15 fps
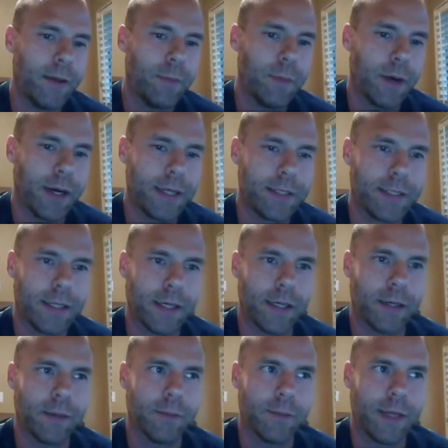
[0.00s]
but
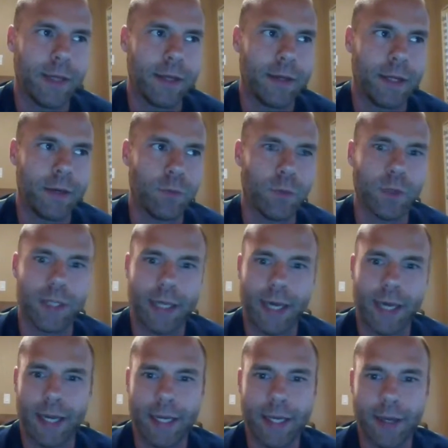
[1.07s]
it really kind of